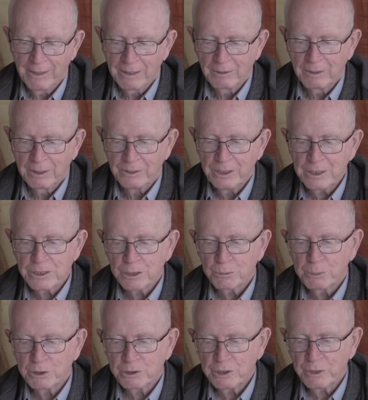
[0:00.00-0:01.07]
This
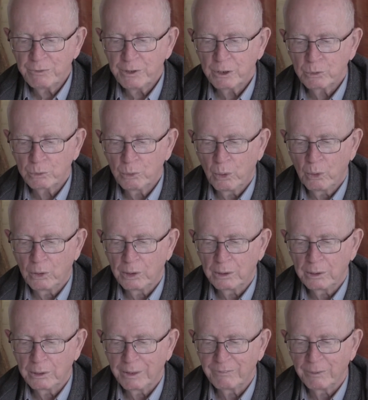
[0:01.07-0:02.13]
specific role
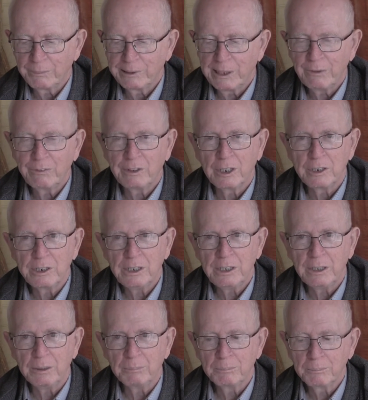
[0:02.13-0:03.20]
of a PlayFair
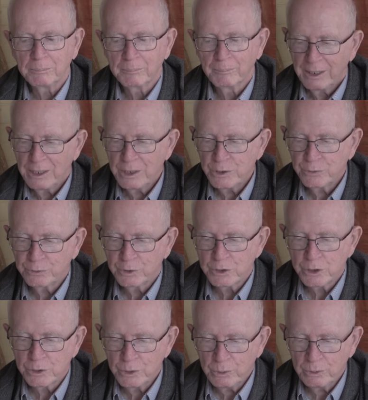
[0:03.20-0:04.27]
team is for
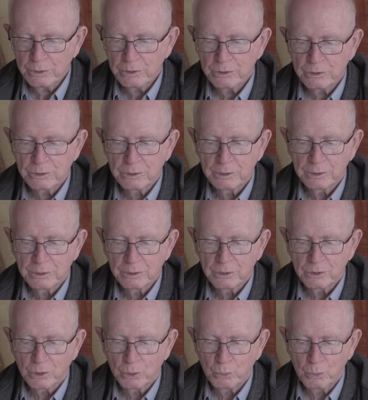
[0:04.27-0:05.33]
students to
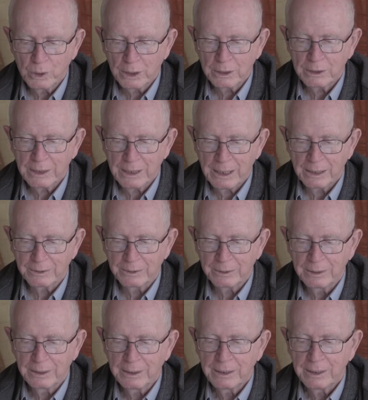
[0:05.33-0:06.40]
work together
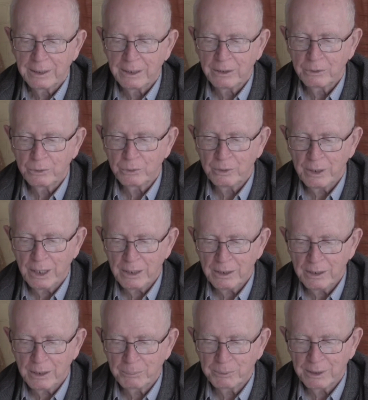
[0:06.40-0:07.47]
in creating a
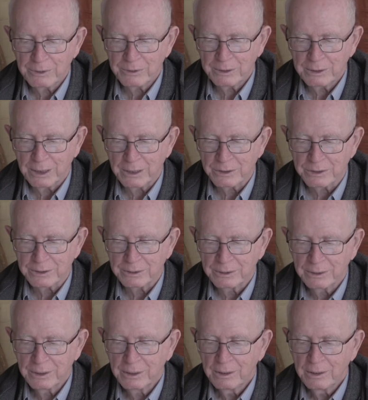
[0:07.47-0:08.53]
presentation
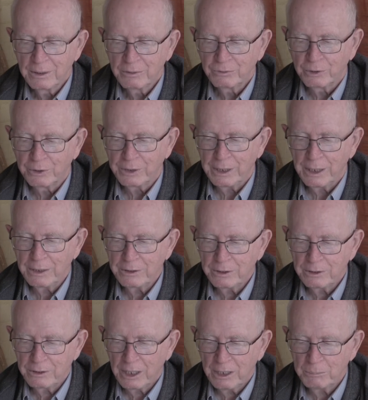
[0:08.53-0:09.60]
for the
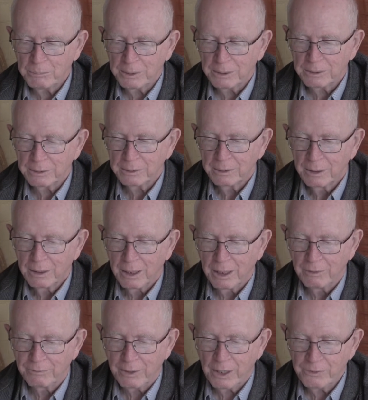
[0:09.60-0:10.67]
entertainment of
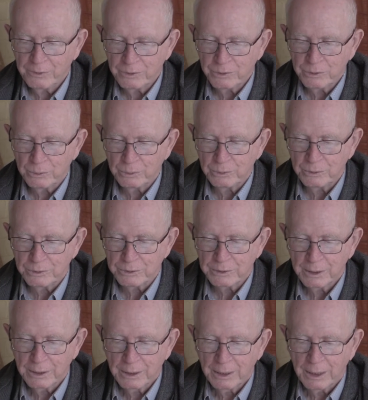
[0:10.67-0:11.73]
other students
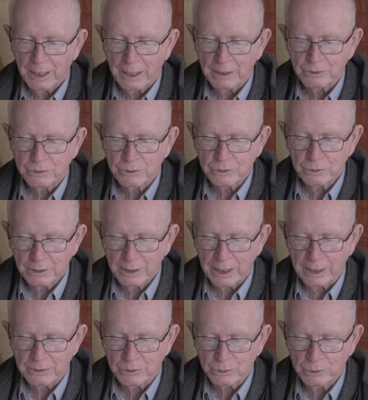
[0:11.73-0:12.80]
and
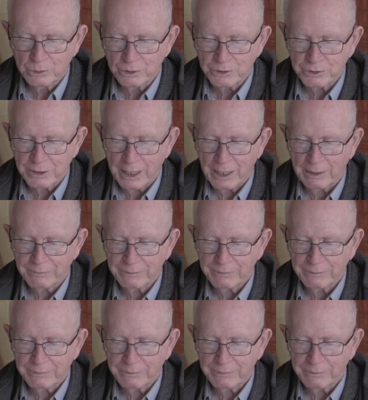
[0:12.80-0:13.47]
school staff